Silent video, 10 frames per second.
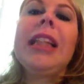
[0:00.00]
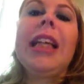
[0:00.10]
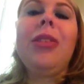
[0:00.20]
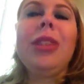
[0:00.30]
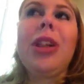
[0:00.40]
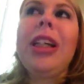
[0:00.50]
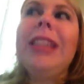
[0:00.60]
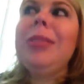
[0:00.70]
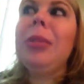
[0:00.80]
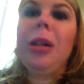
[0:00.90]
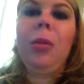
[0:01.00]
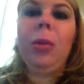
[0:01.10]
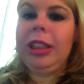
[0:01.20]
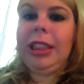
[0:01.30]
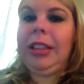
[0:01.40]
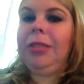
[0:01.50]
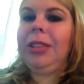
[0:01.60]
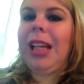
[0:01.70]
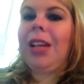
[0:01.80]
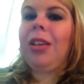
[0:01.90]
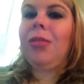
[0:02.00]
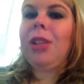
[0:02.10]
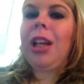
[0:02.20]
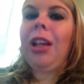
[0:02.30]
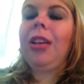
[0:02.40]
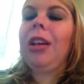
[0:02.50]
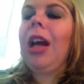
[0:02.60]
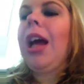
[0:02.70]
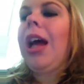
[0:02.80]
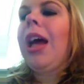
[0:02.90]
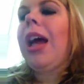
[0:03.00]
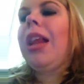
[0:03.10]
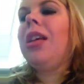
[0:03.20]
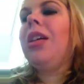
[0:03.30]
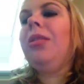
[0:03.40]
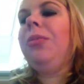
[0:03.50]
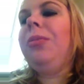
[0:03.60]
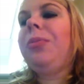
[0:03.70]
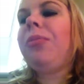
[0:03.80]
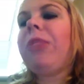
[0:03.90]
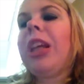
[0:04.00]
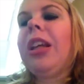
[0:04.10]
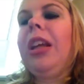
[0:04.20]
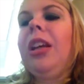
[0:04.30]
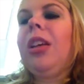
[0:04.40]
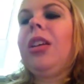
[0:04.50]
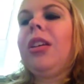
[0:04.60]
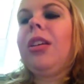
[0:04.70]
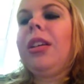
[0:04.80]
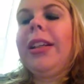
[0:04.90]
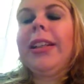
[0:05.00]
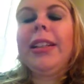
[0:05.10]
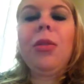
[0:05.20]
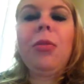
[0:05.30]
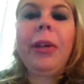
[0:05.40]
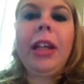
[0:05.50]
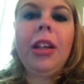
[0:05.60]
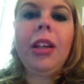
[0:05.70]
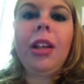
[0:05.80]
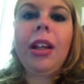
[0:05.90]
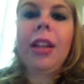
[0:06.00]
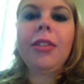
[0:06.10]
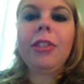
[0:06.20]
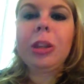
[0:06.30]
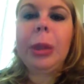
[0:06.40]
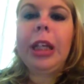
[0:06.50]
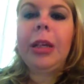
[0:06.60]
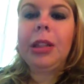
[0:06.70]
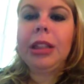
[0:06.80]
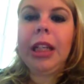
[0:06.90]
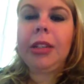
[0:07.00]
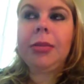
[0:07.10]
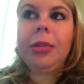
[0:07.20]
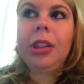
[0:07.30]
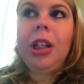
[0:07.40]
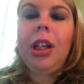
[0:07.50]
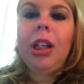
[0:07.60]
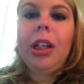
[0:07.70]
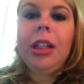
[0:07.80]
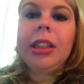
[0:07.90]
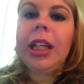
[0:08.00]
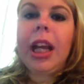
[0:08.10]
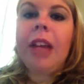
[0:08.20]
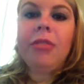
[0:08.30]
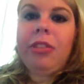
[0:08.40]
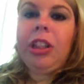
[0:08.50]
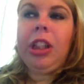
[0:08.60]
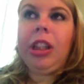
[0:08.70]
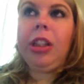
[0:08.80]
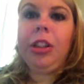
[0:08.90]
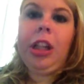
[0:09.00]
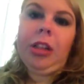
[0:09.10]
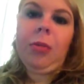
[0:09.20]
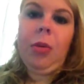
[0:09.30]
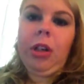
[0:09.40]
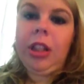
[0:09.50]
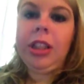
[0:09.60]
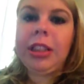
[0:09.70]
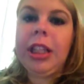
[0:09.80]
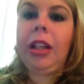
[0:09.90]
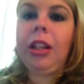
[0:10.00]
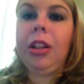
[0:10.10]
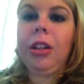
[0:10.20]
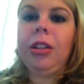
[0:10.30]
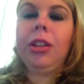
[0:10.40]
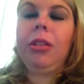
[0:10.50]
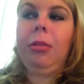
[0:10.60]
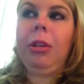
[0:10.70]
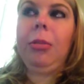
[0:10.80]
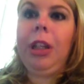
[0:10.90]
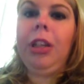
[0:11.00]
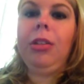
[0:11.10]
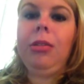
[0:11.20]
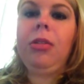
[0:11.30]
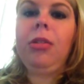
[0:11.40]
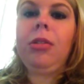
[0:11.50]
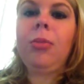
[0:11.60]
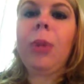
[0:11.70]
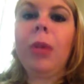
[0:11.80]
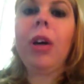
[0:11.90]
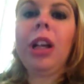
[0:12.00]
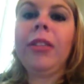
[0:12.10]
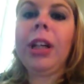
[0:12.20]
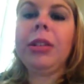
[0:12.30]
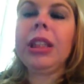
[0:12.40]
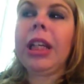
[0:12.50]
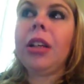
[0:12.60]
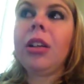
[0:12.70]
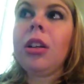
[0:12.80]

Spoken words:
it was crazy, but it wasn't. It was like, okay. And then, like, he told me, like, that first week, he's like, I have a feeling that you're, like, the one, and he's like, you know, I'm gonna make you my wife. And I was like,